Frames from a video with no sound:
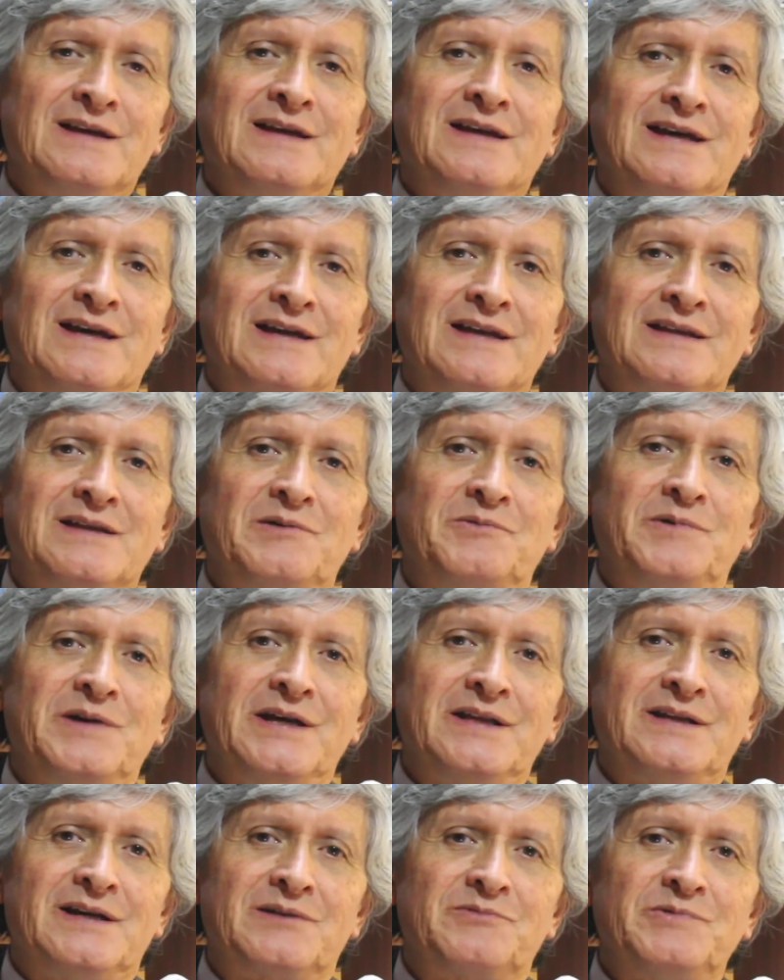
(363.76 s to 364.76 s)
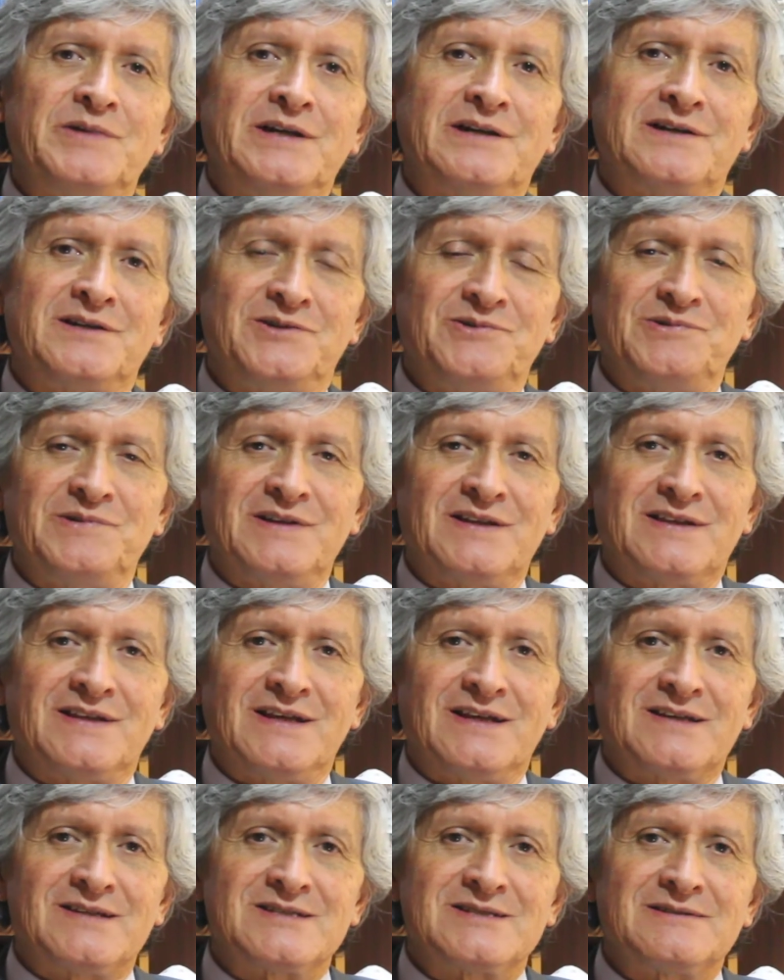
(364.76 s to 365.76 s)
in the way that we are doing
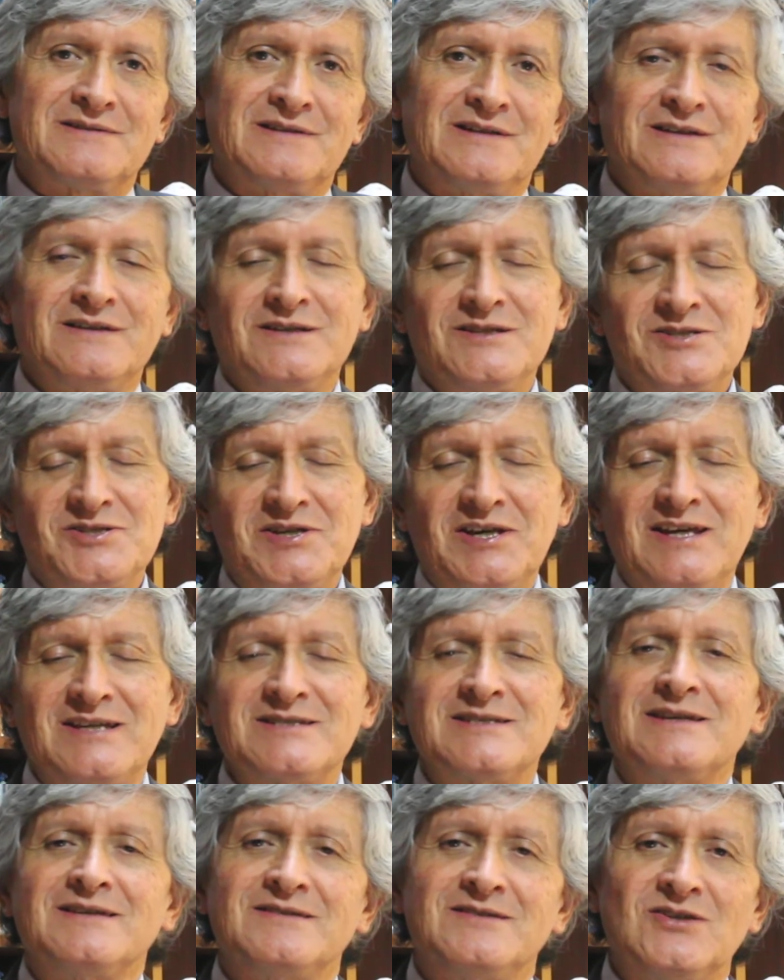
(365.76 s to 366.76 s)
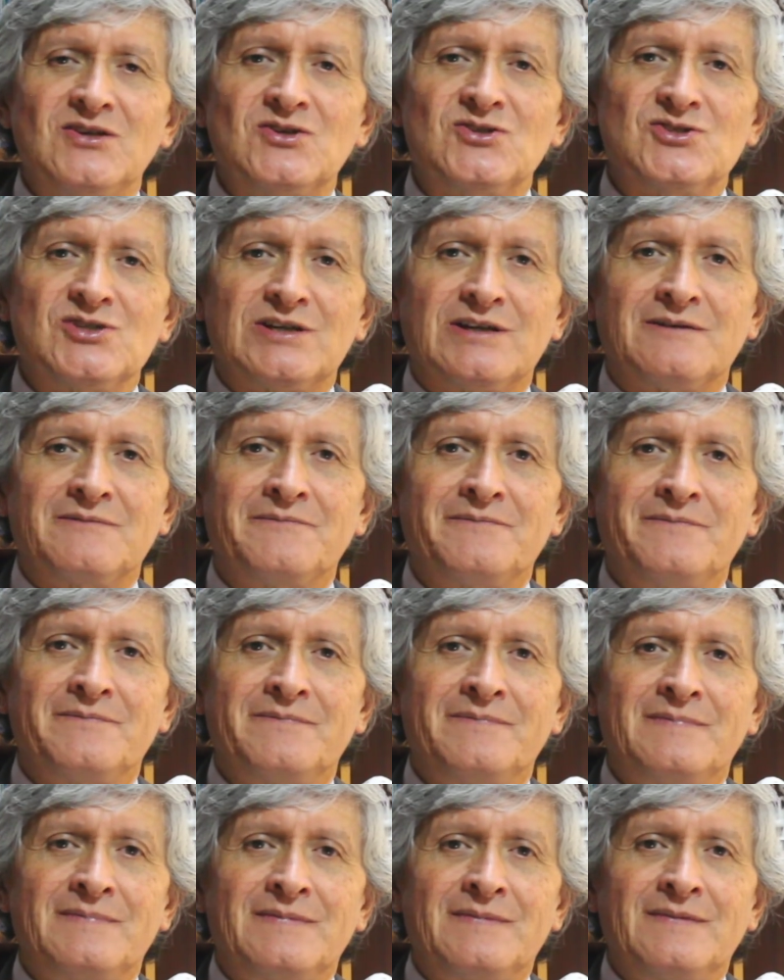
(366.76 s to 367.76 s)
things, in this case, teaching.
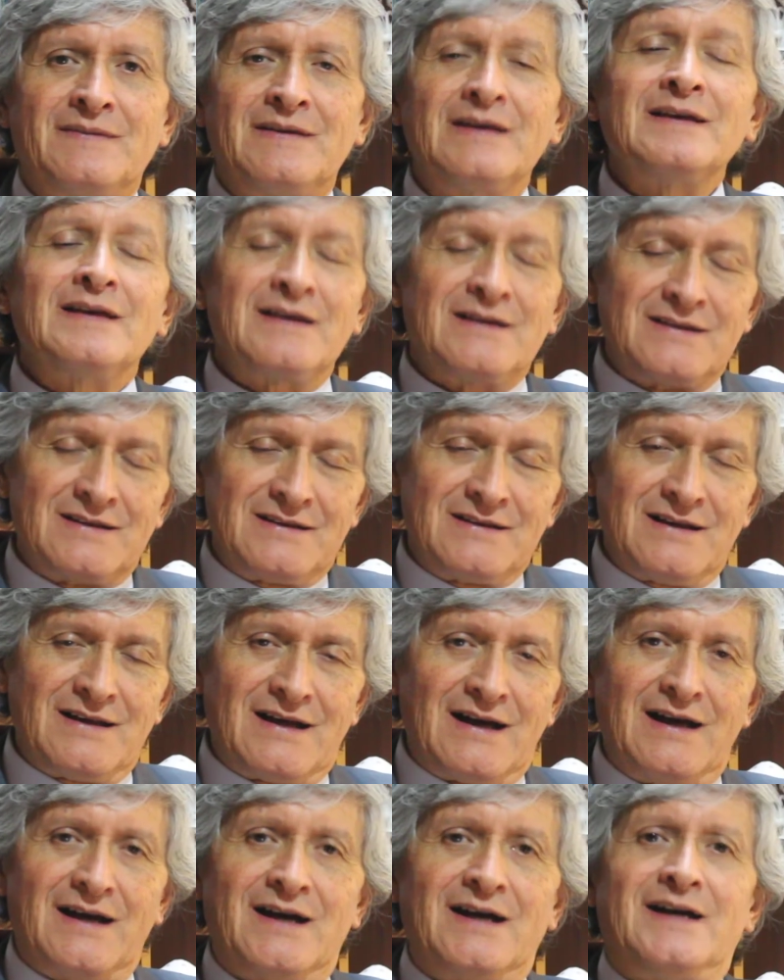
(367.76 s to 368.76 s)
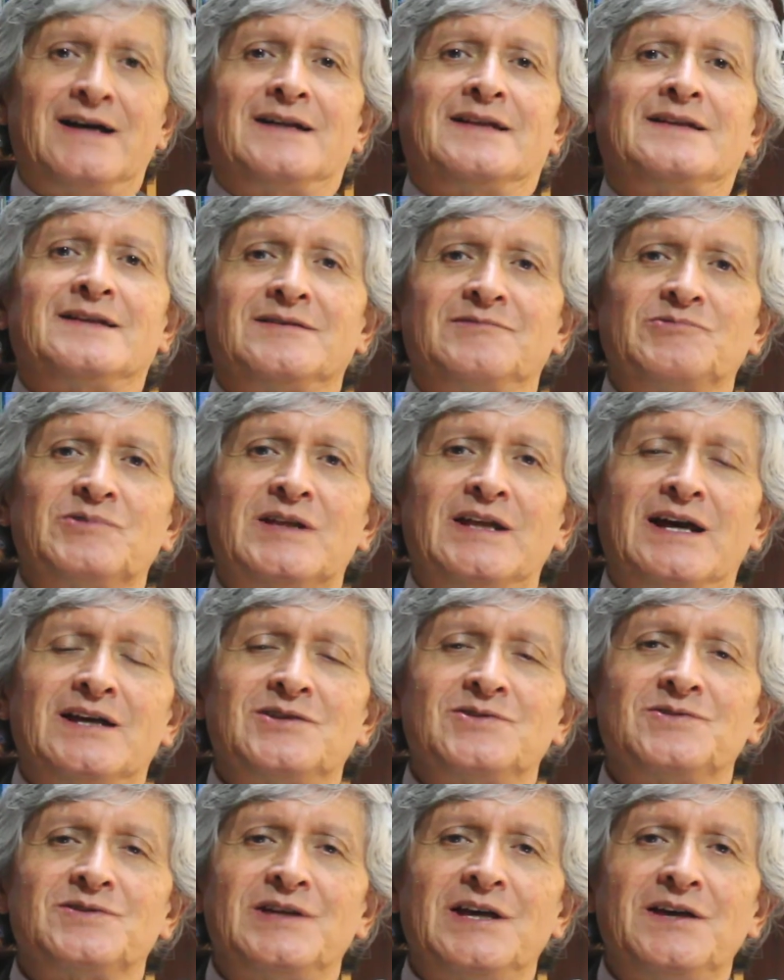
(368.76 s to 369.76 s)
I would like
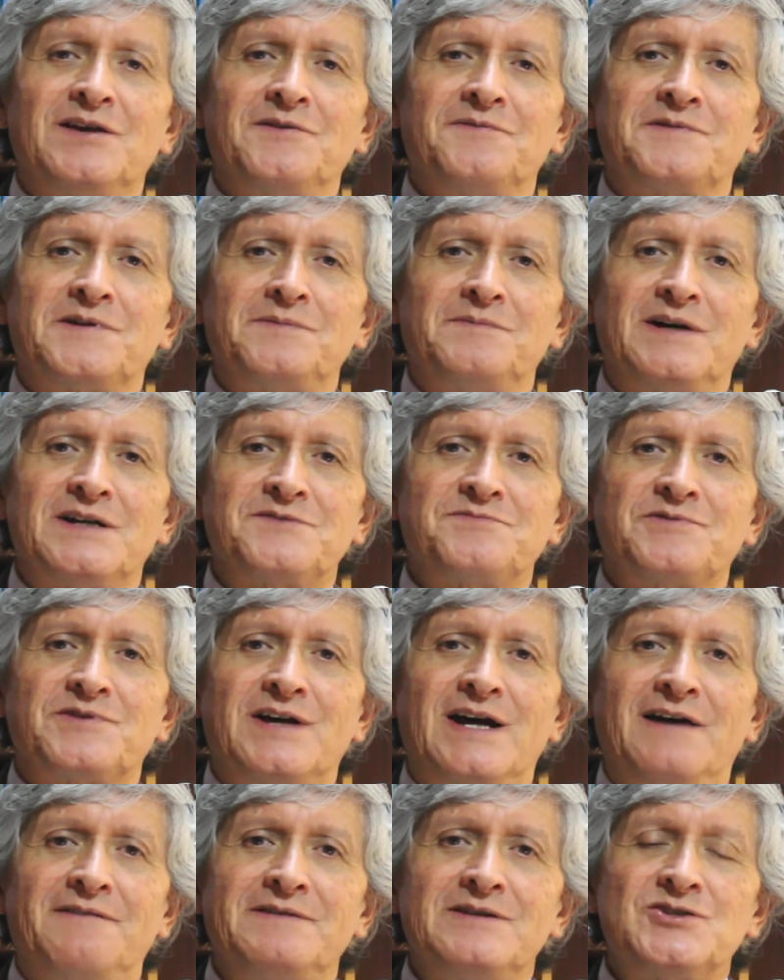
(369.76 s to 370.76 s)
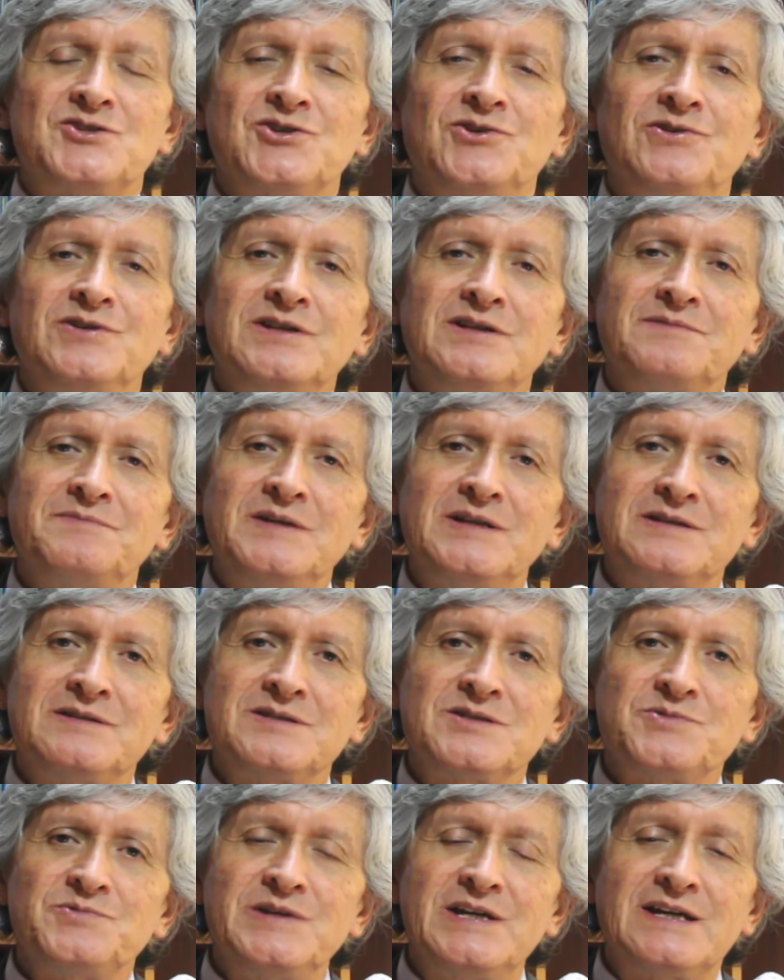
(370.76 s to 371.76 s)
to thank you very much for having joined me
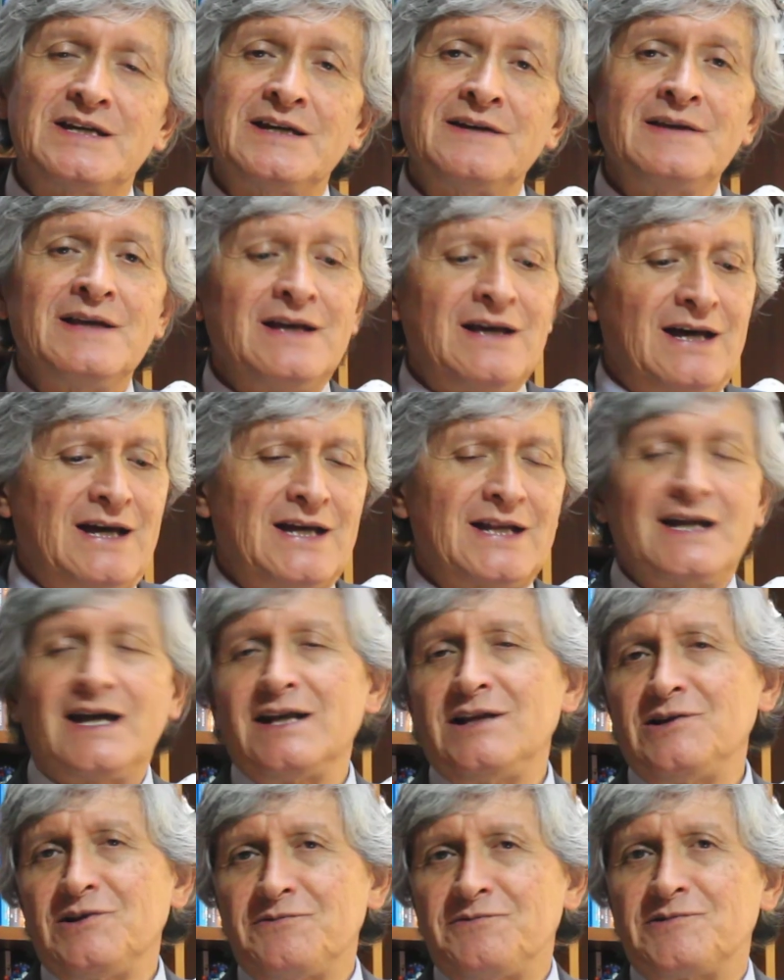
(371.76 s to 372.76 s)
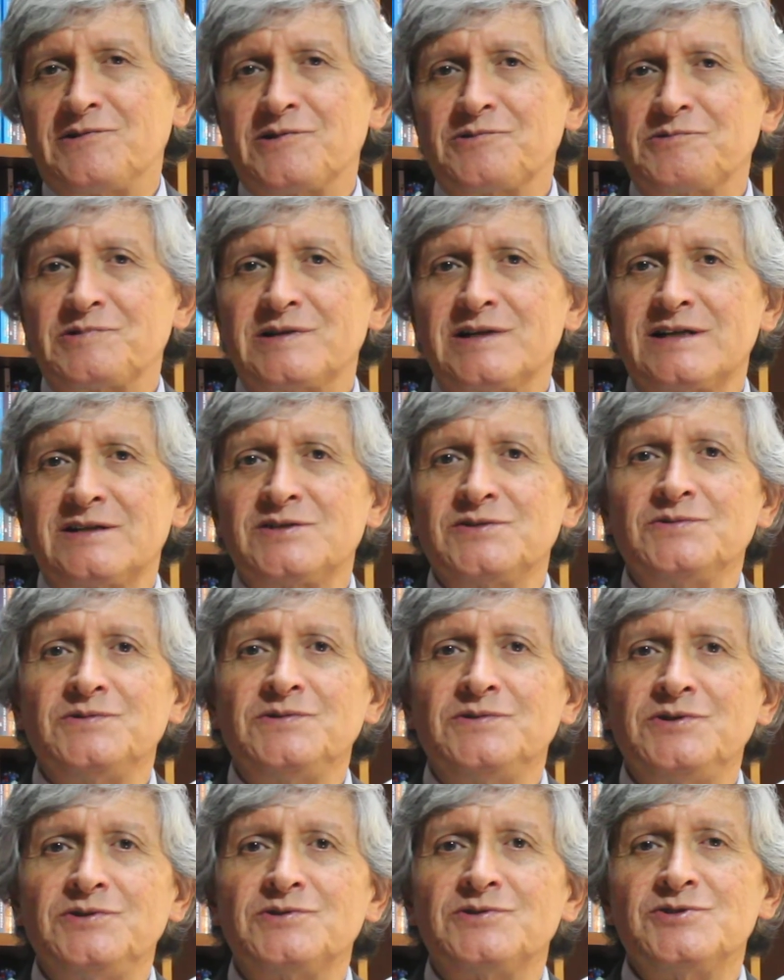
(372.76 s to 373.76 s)
this week, and I look forward to
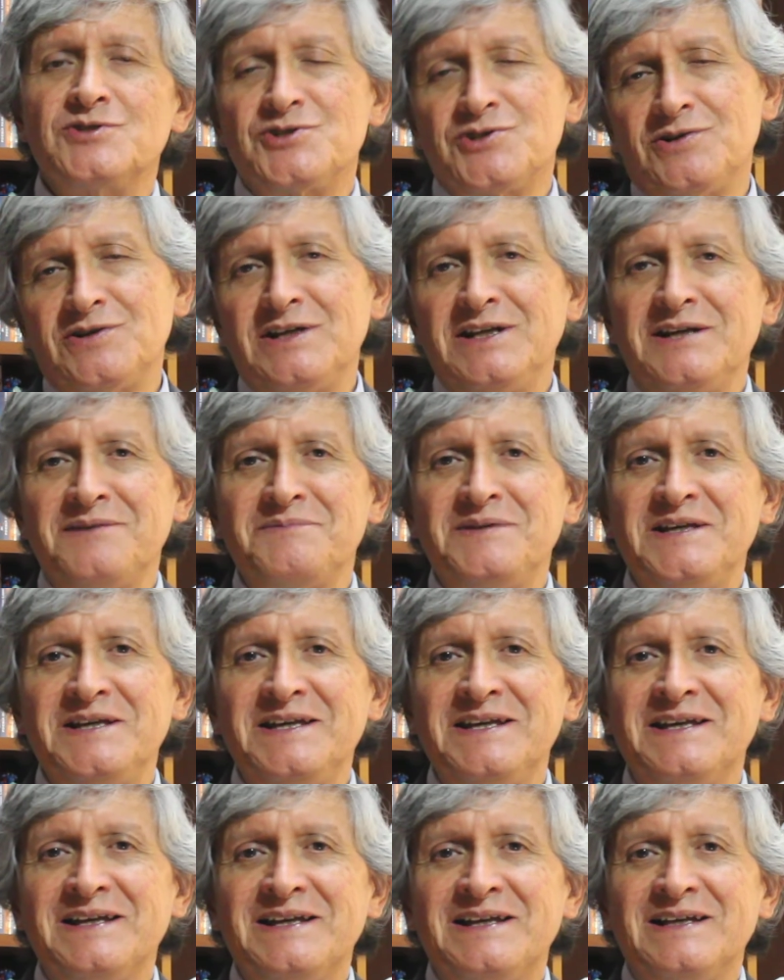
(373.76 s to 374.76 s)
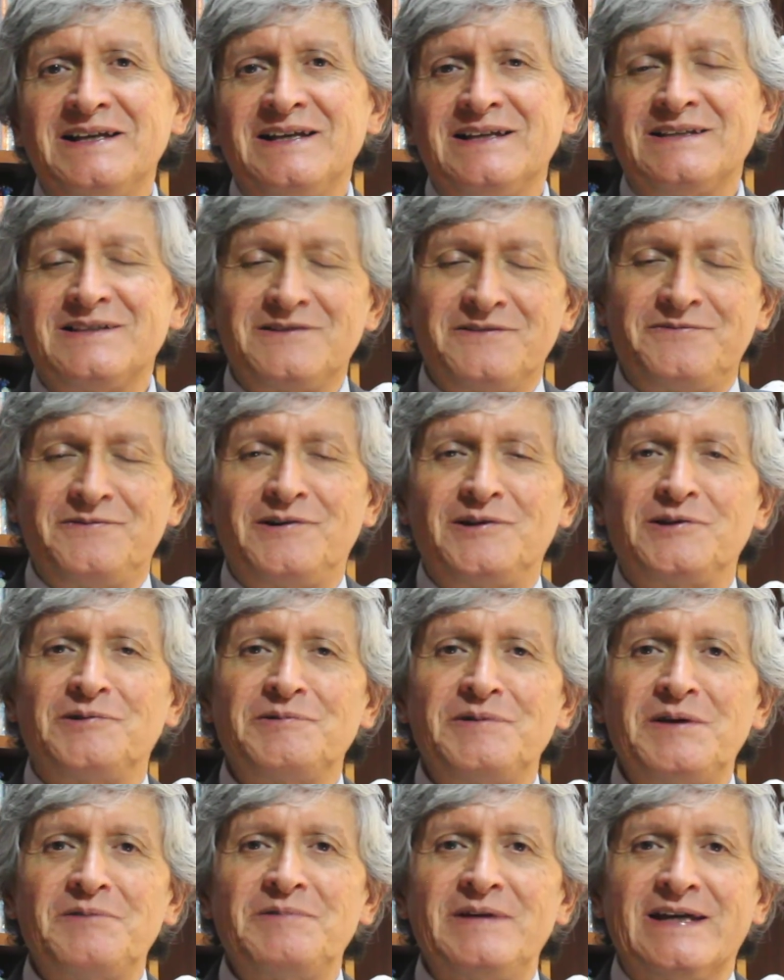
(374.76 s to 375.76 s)
your joining me the
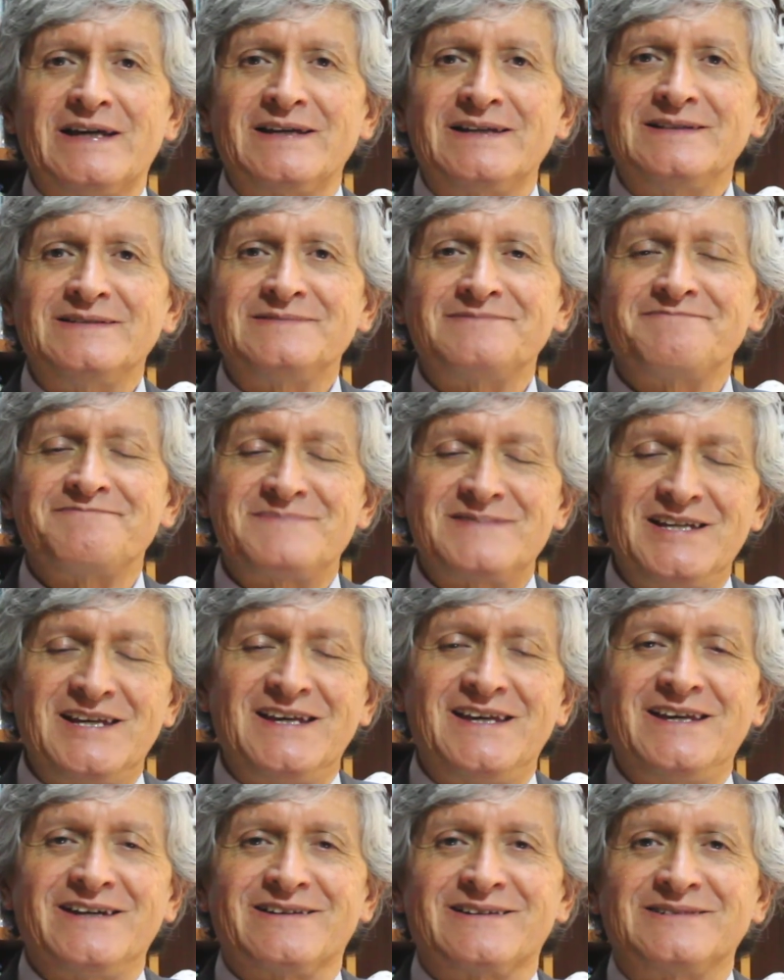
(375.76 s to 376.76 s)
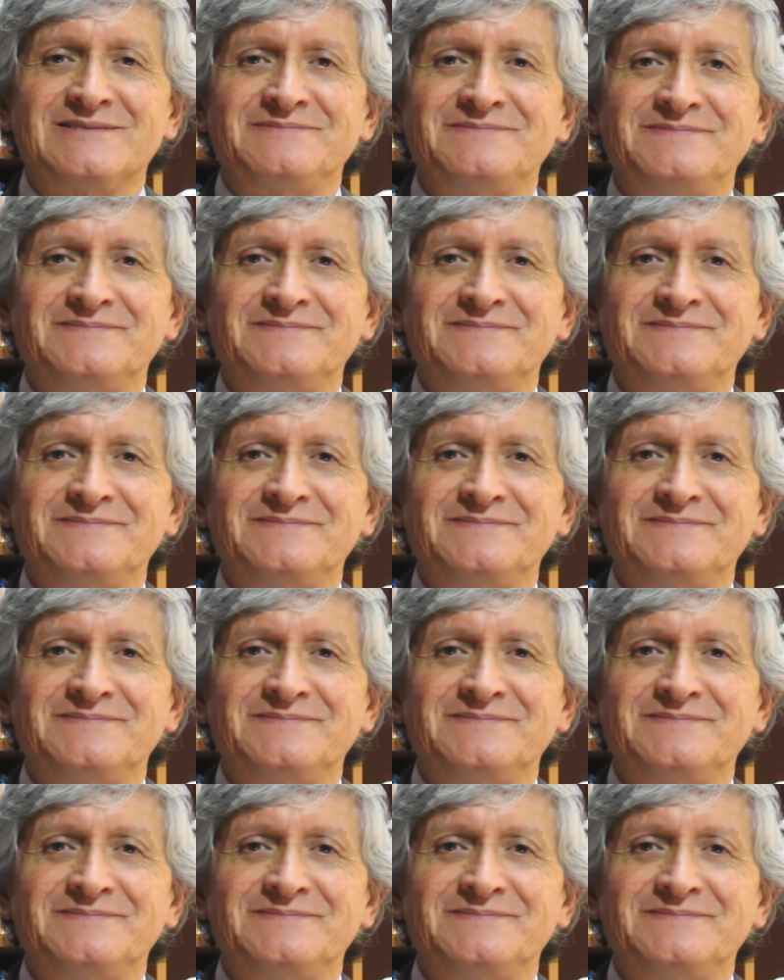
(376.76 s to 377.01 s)
following week. Take care.